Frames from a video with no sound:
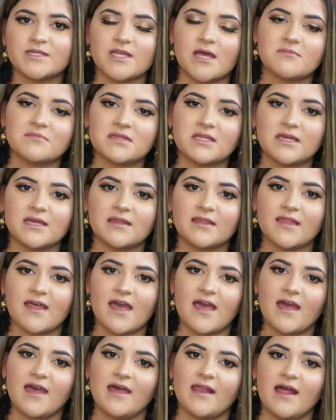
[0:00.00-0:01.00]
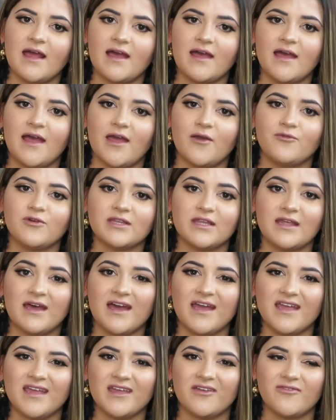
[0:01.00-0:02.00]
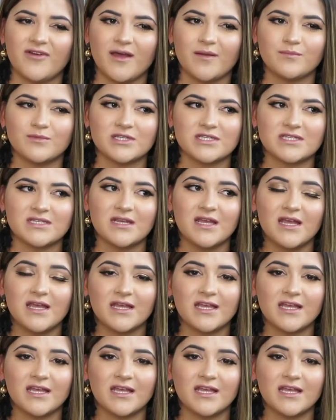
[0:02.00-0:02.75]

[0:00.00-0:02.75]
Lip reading: something that I would like if I'm just